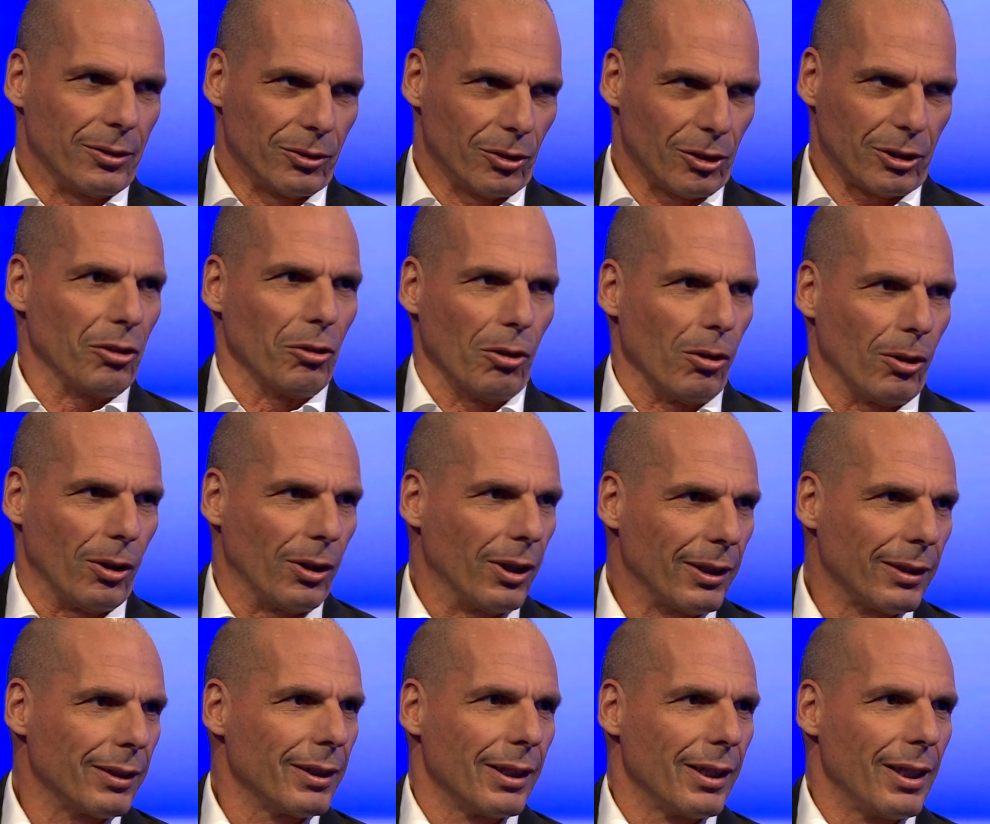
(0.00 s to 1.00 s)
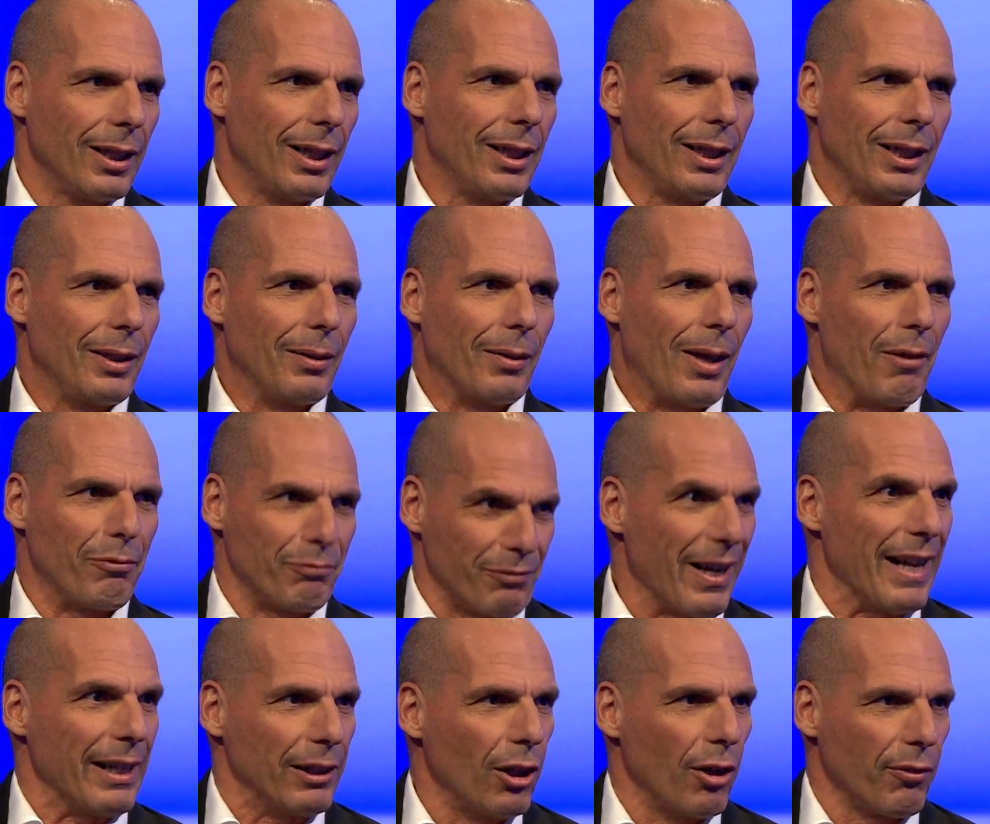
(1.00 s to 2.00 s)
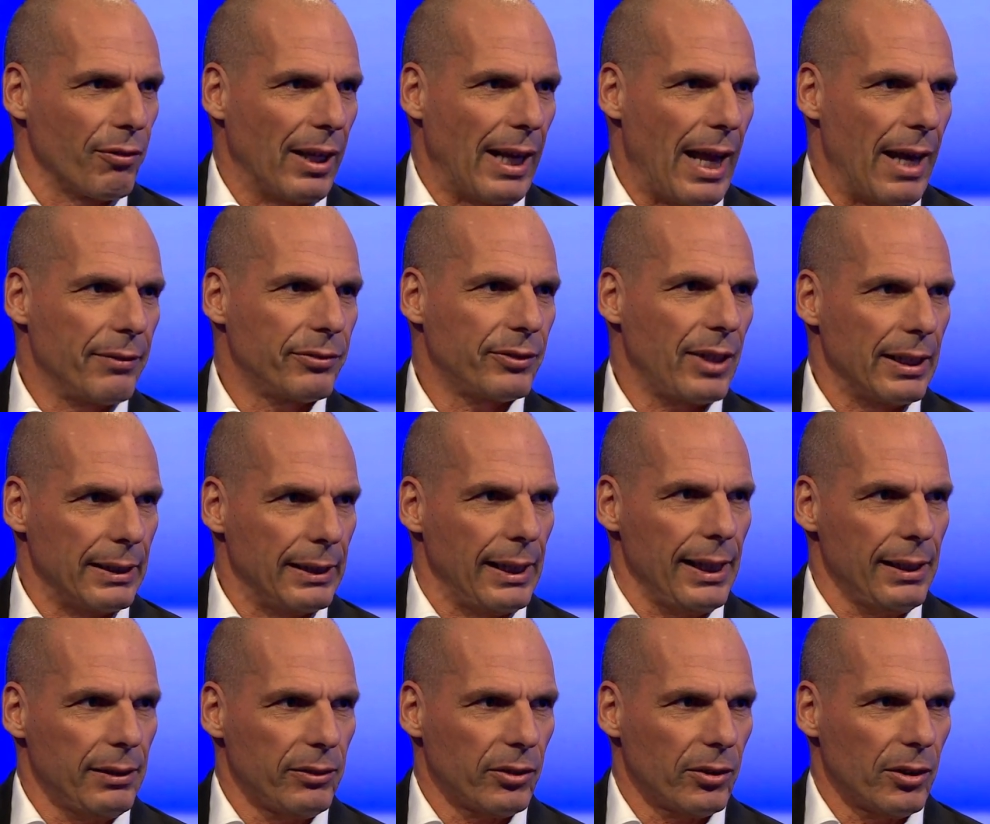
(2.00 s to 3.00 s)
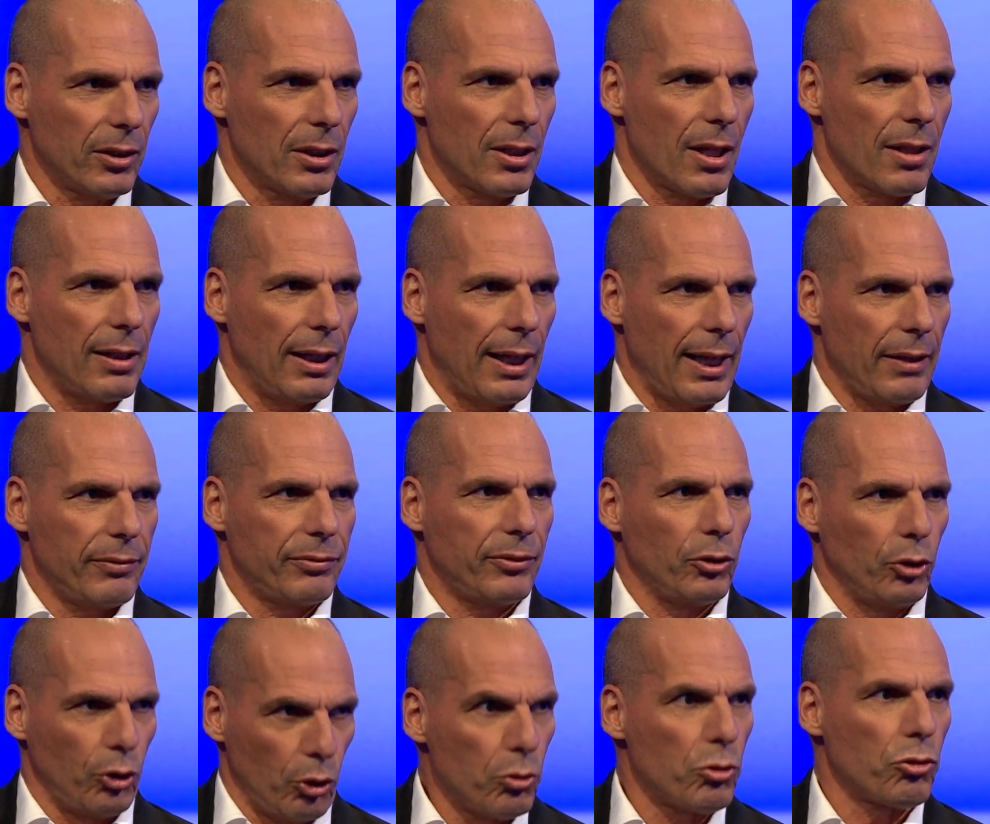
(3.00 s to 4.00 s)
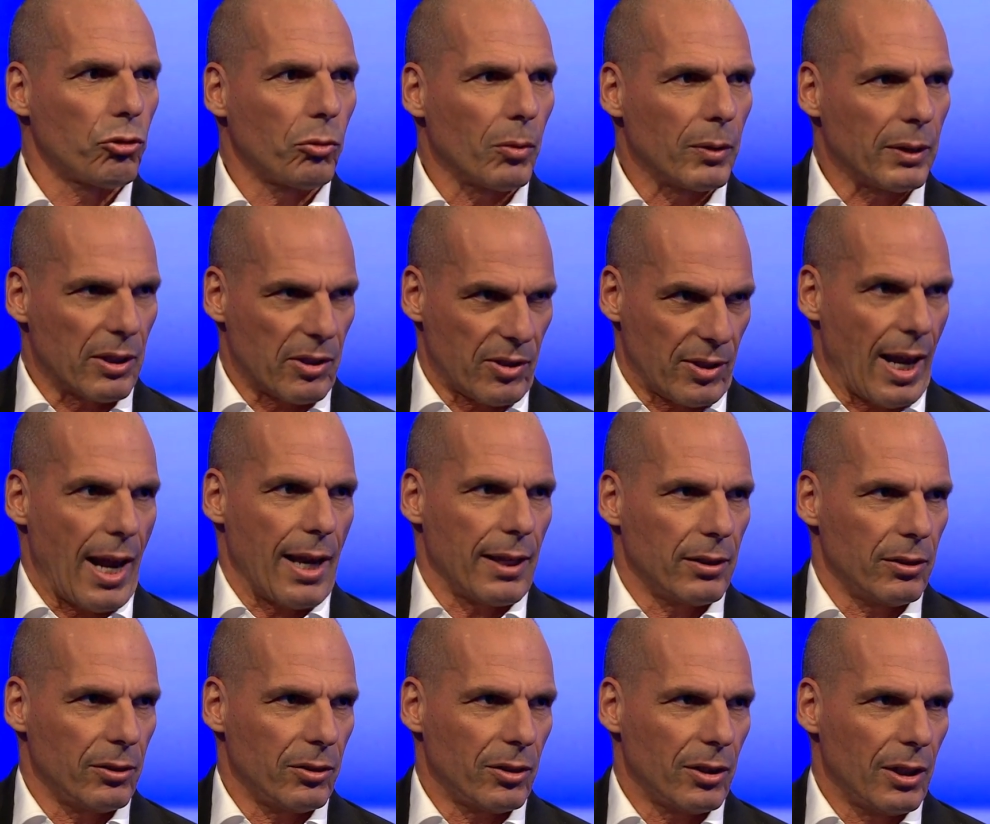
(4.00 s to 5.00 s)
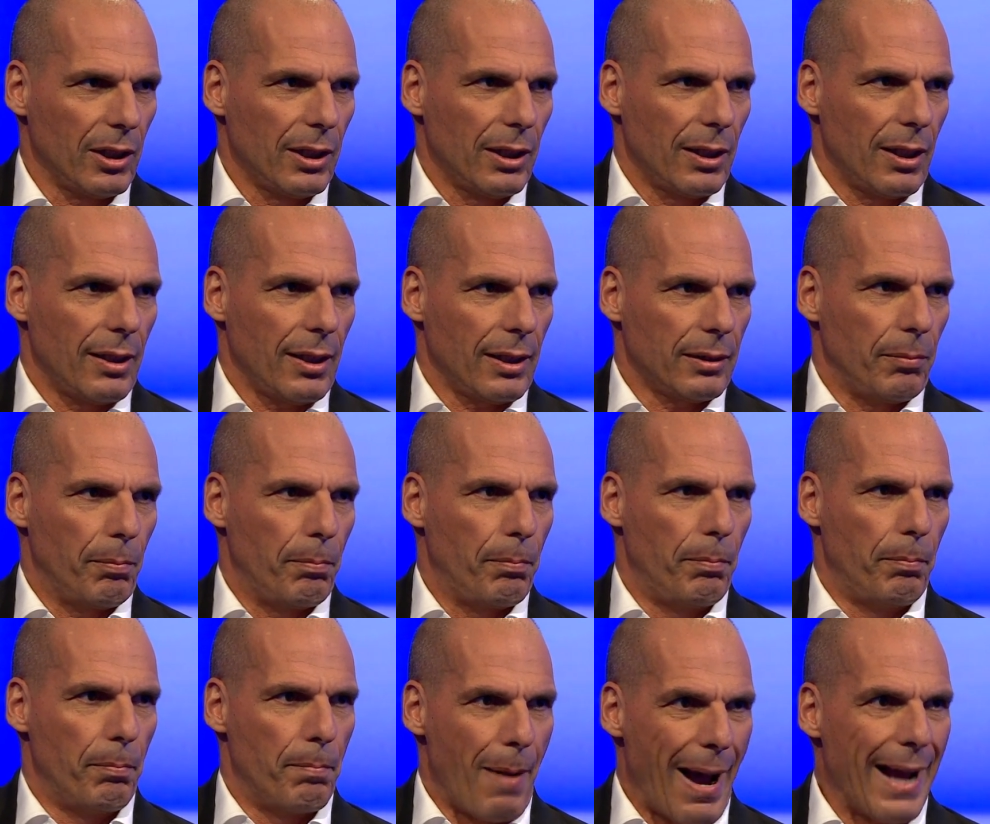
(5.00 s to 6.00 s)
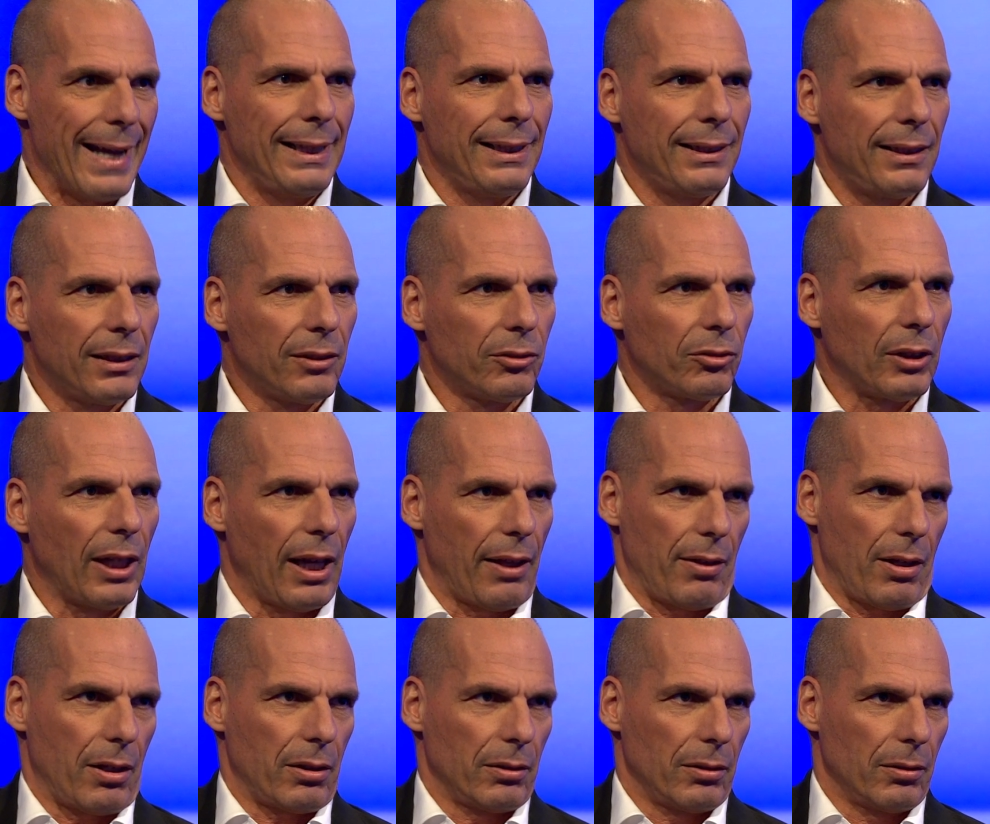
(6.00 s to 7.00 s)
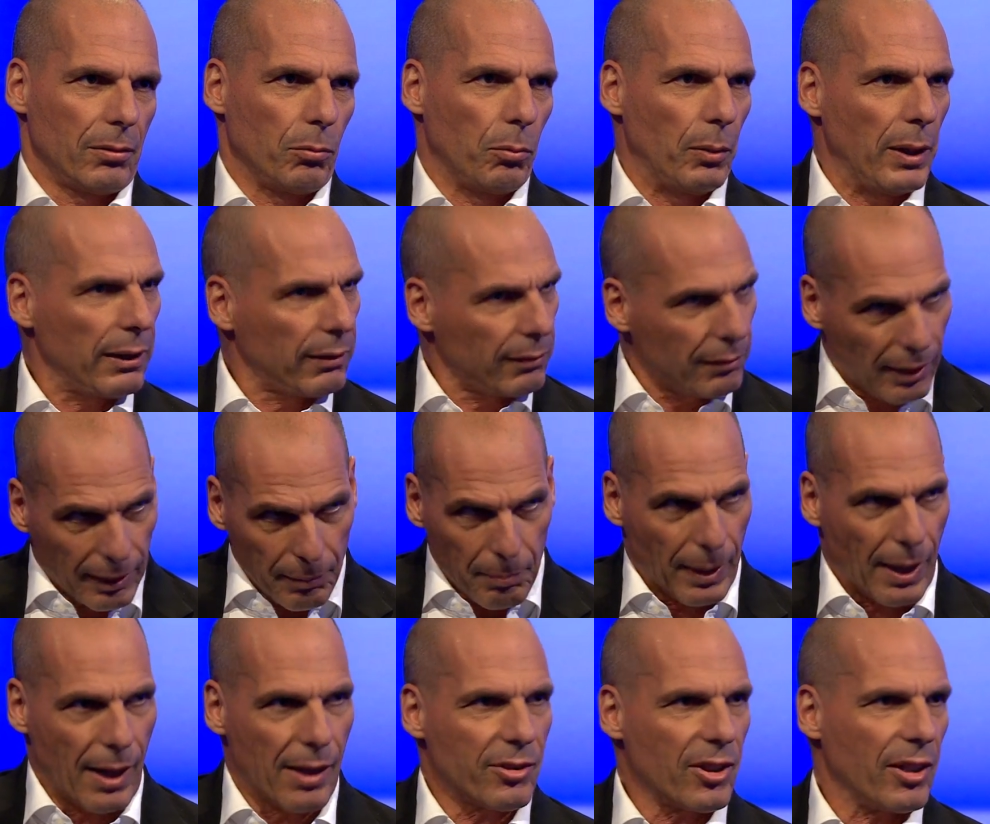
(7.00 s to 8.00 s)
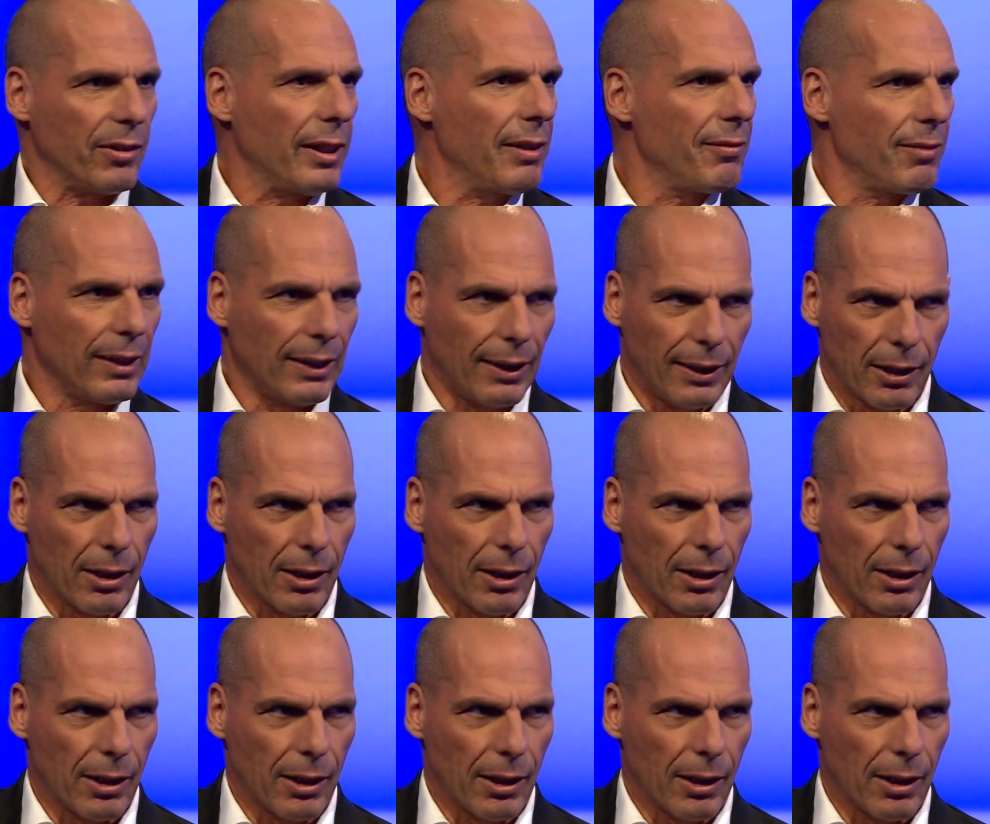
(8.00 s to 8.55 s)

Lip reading: not at all a friend of the left. And yet, the left used to understand that binding together with liberals and even